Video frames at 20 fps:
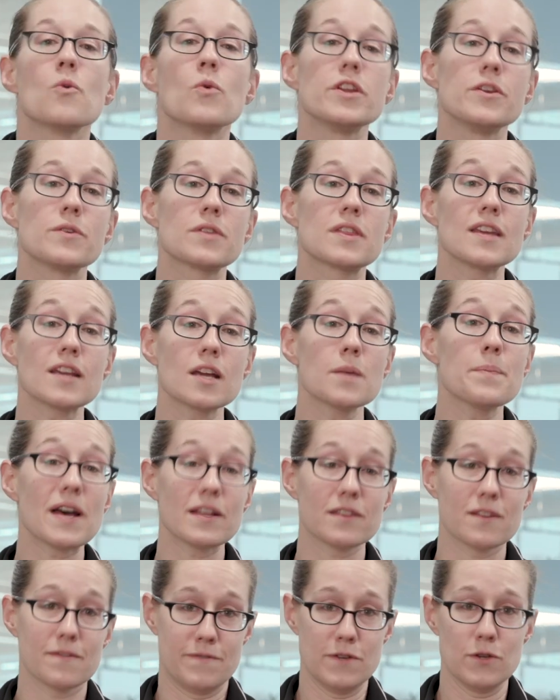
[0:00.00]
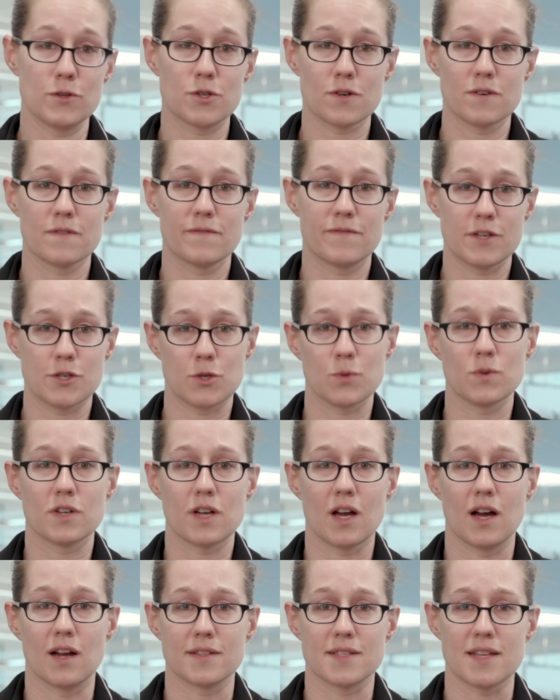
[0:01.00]
When you think about the future of visual
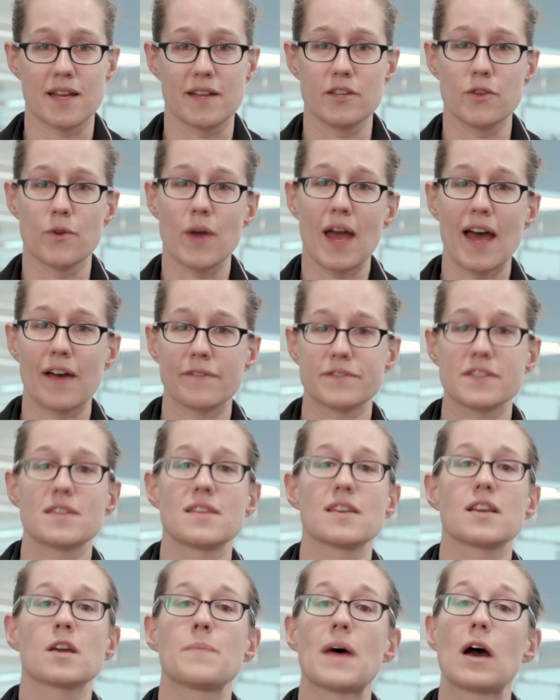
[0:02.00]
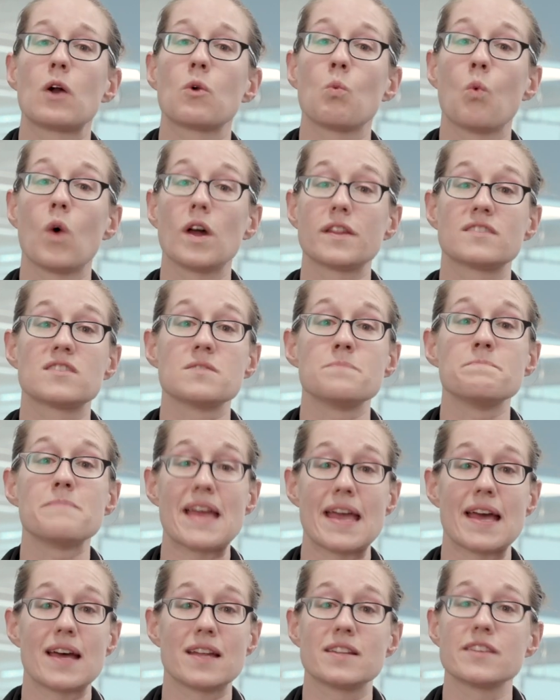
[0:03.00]
content, you have to think about what
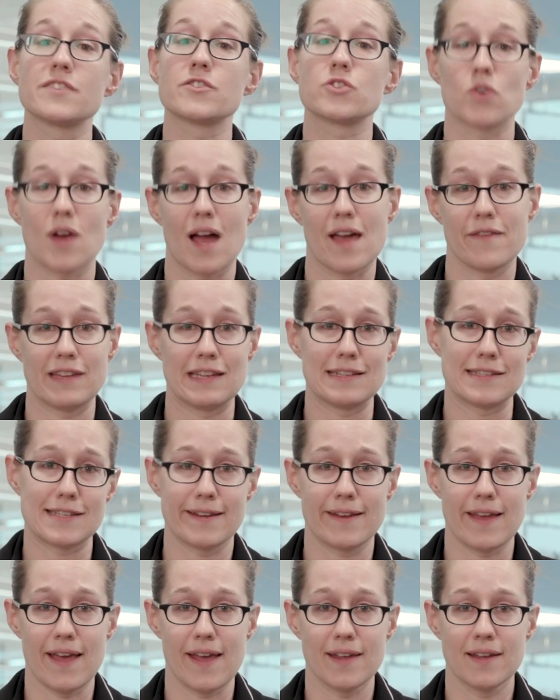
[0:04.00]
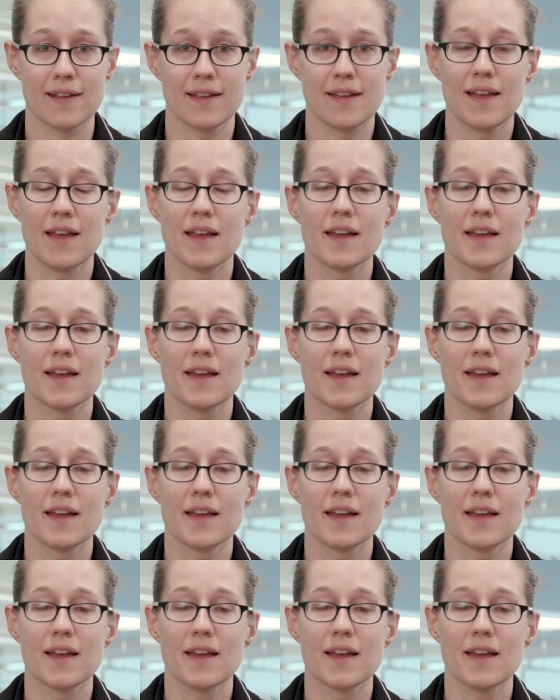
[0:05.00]
demand is driving today.